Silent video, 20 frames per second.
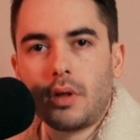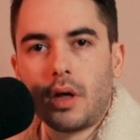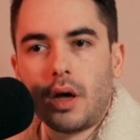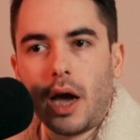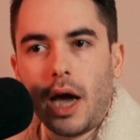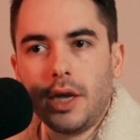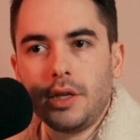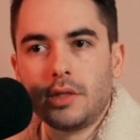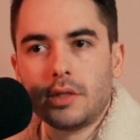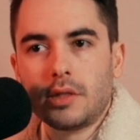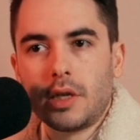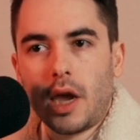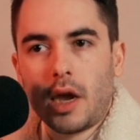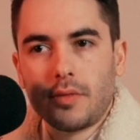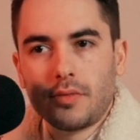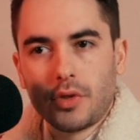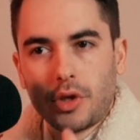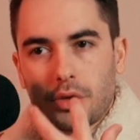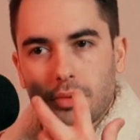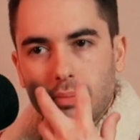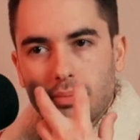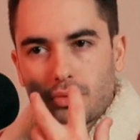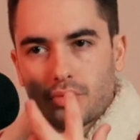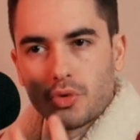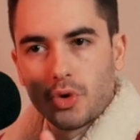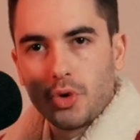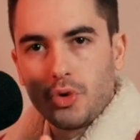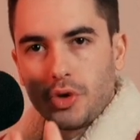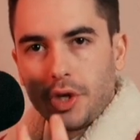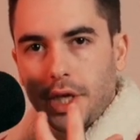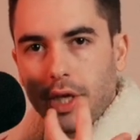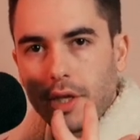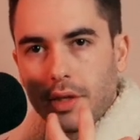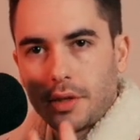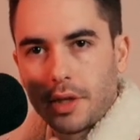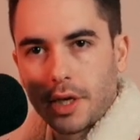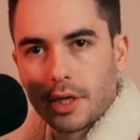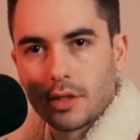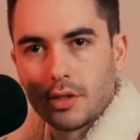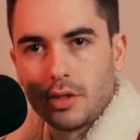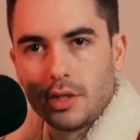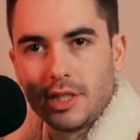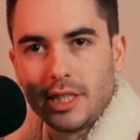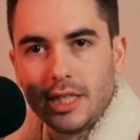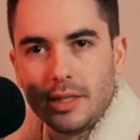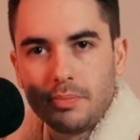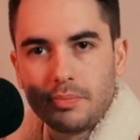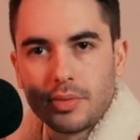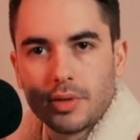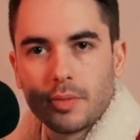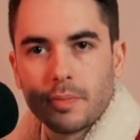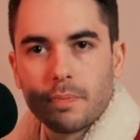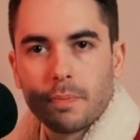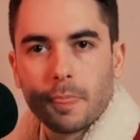I just have like brooding, like deep,